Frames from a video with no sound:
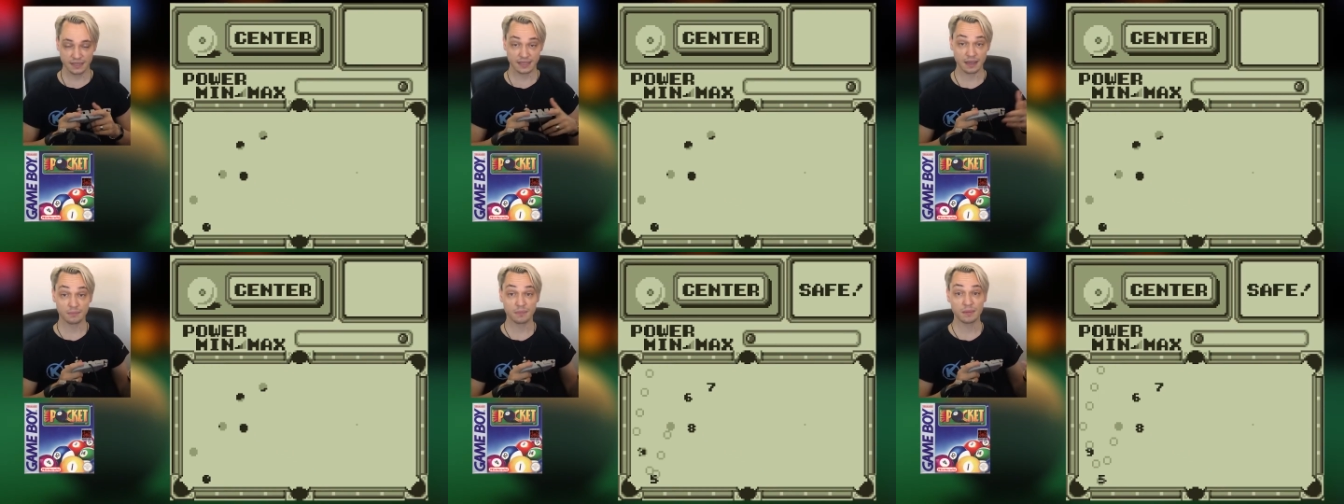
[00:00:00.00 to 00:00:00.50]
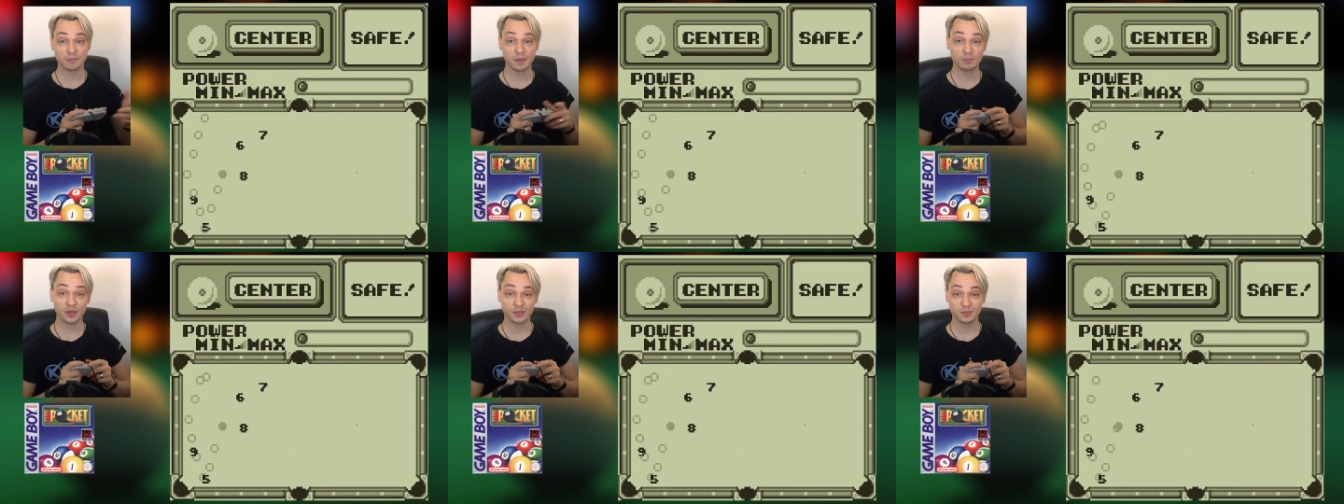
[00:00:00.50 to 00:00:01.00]
Yeah, my
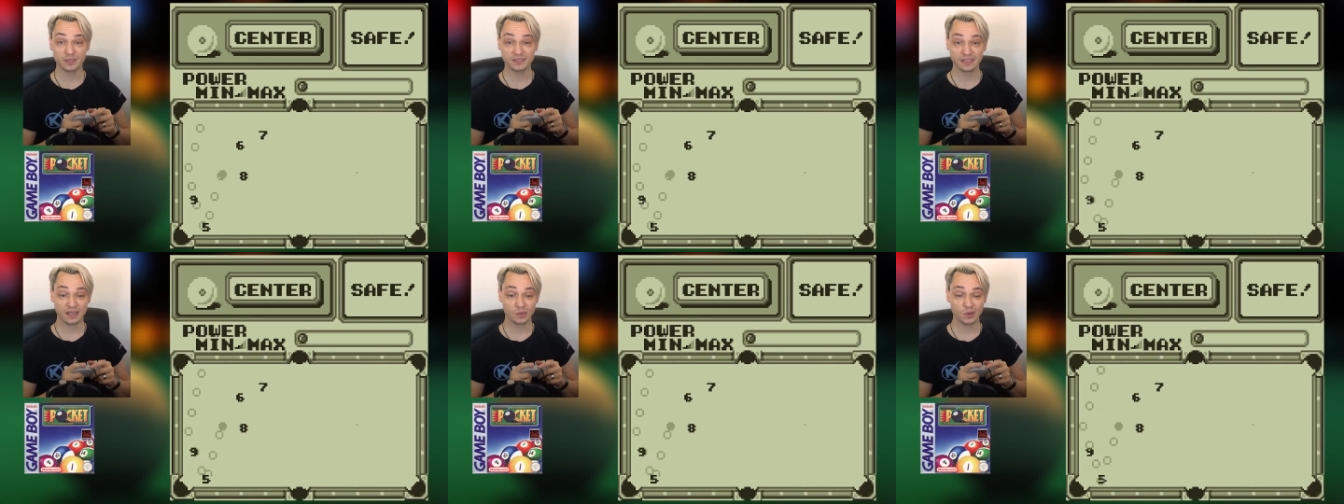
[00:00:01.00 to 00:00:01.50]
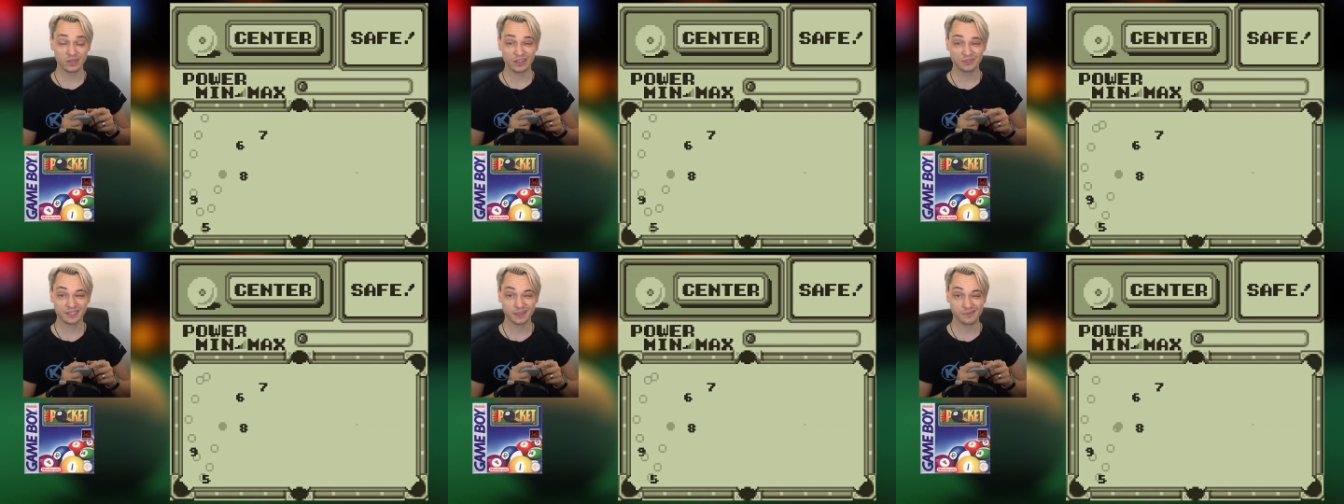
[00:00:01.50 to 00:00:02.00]
point was, when you
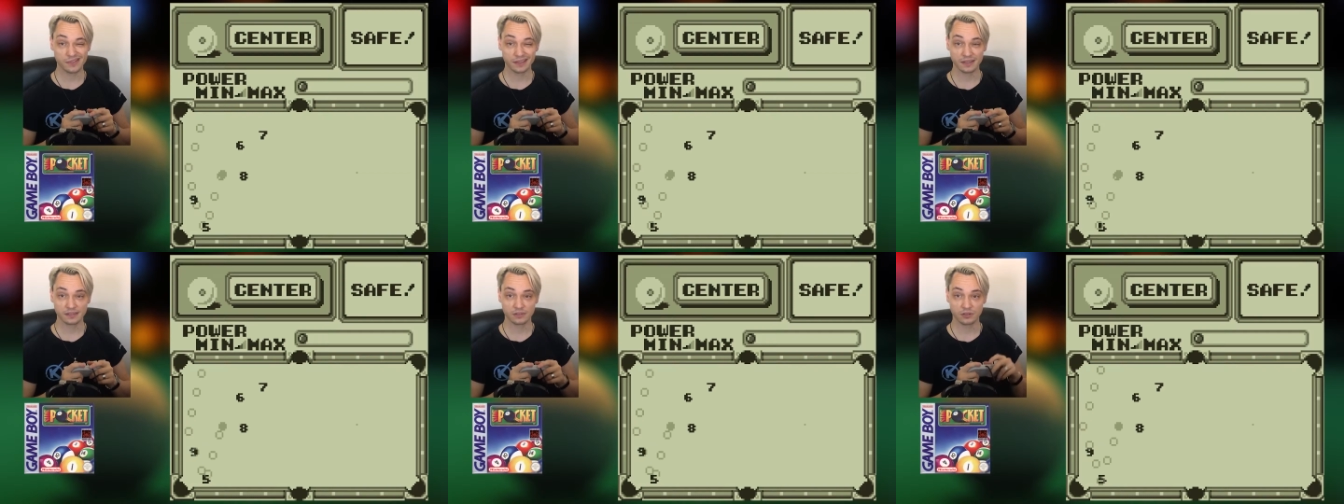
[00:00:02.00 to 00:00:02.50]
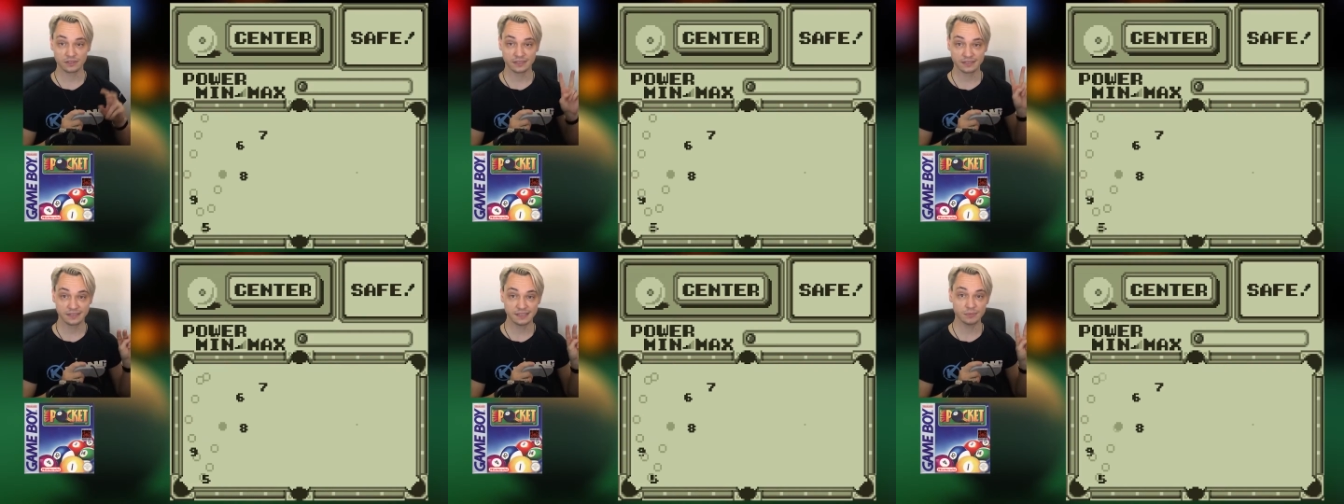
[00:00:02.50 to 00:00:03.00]
have something that's called
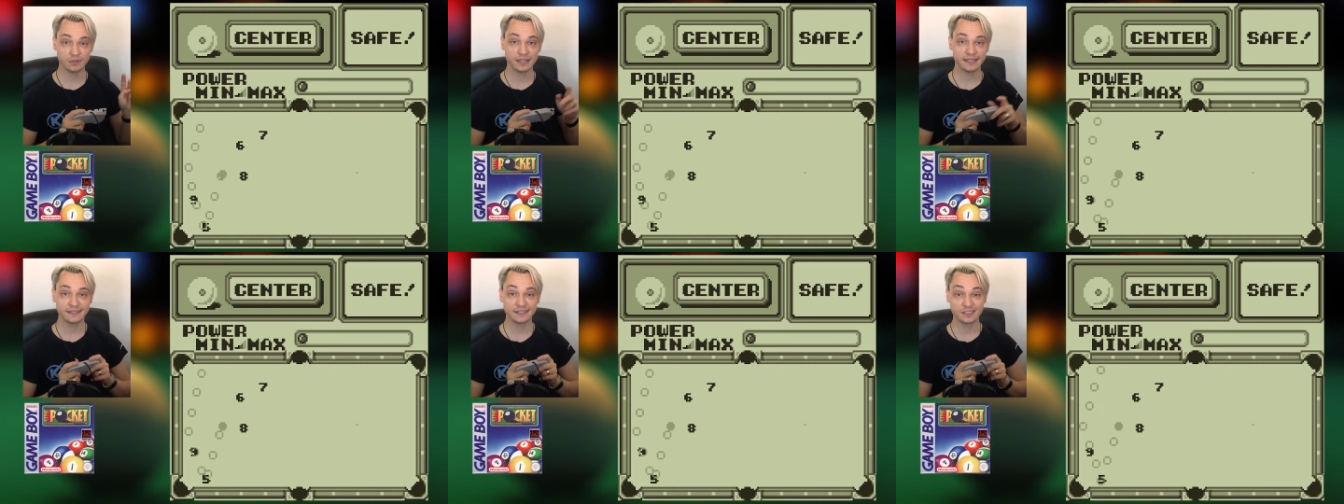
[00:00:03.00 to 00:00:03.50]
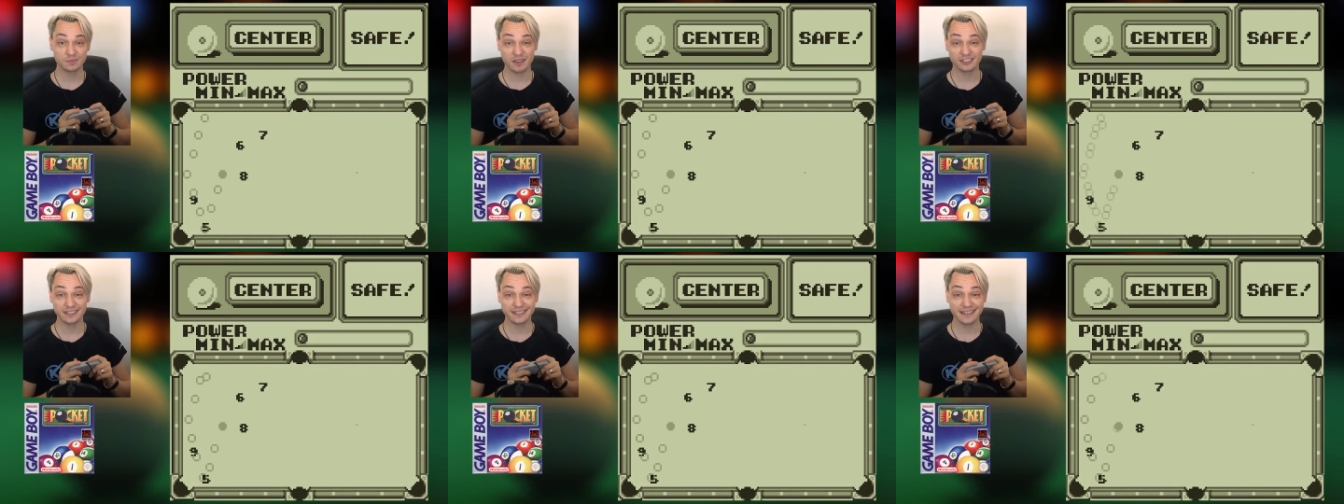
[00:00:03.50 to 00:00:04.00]
a simulator,
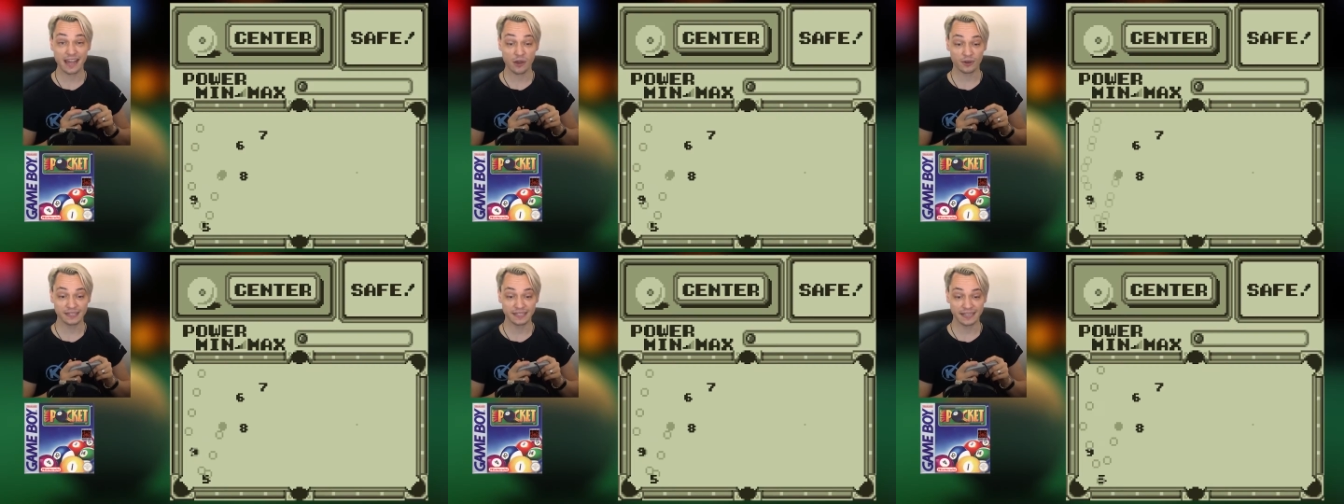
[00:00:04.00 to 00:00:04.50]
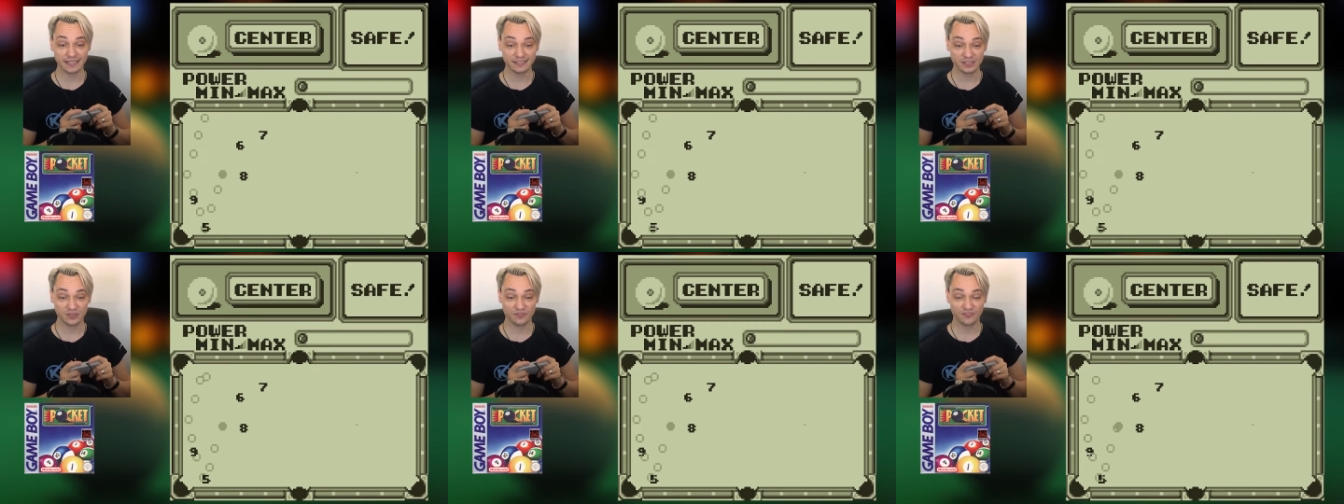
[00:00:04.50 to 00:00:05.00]
especially
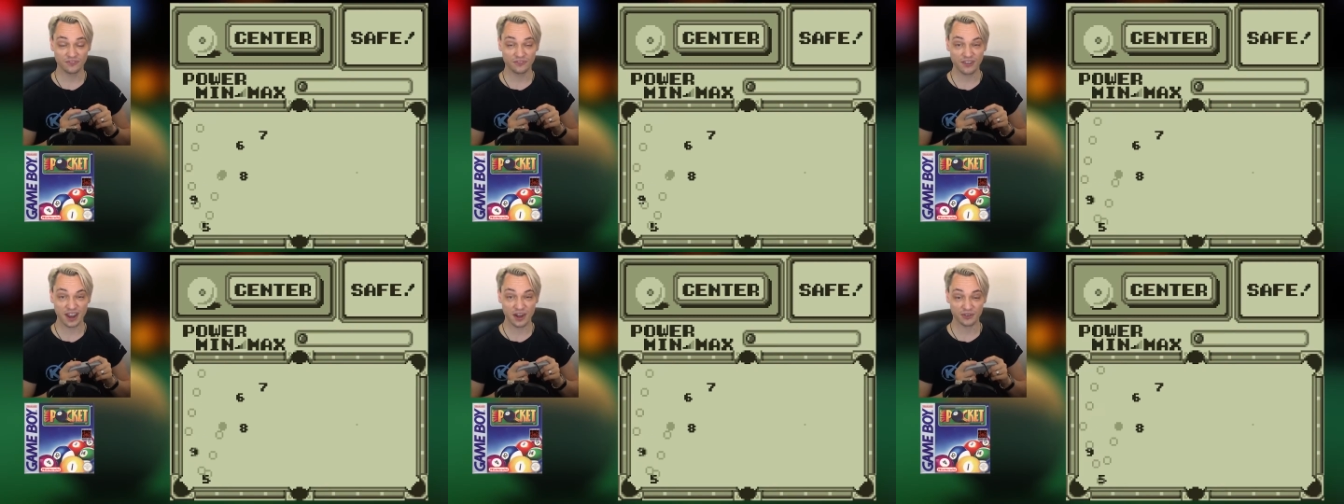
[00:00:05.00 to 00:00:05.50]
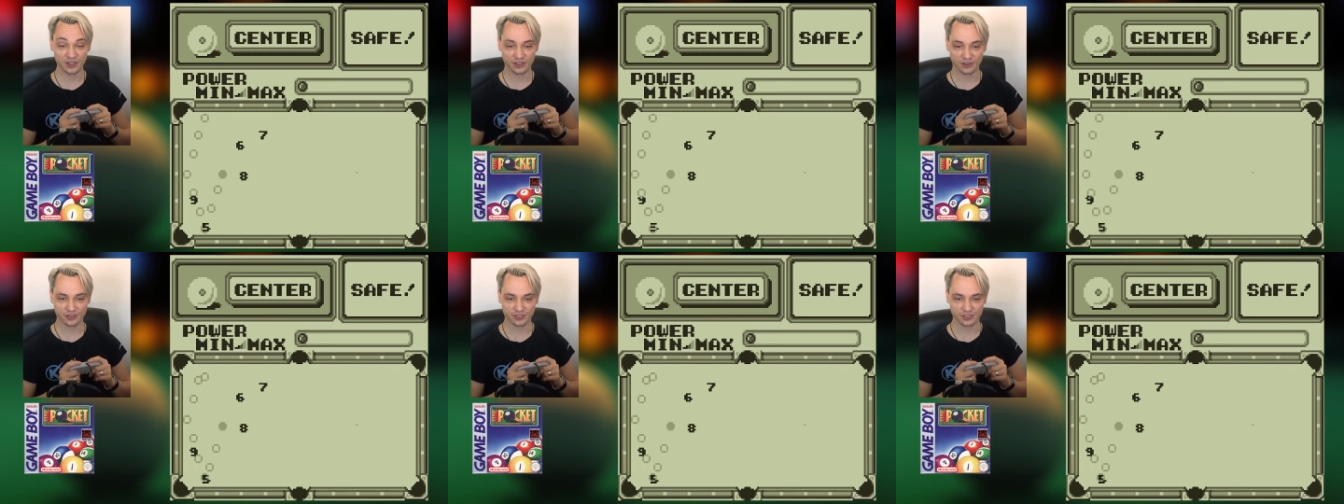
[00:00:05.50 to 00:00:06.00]
nowadays, you're very
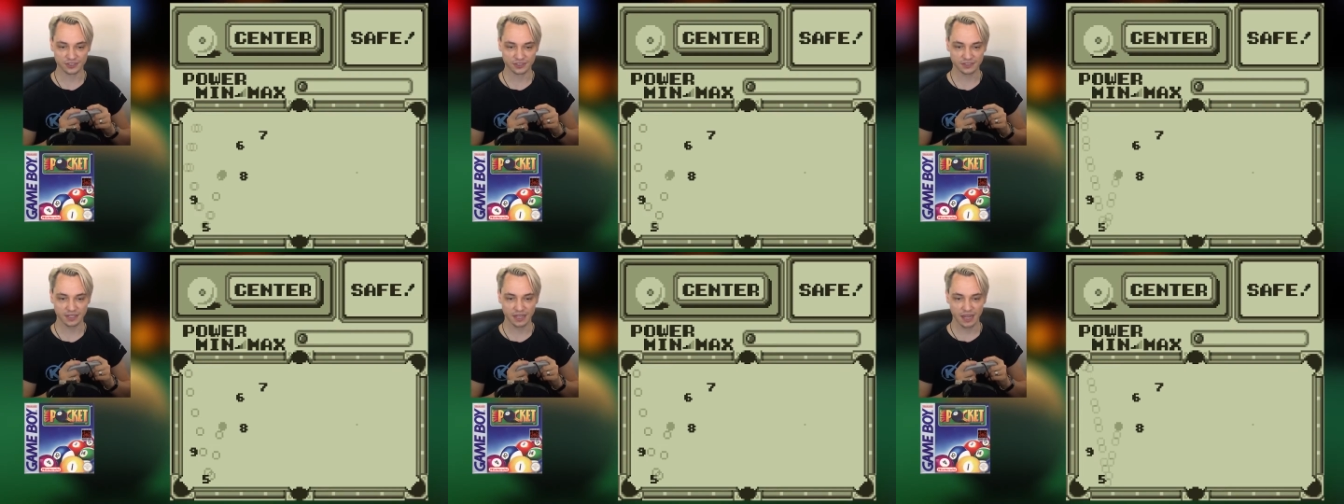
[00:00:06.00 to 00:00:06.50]
cautious.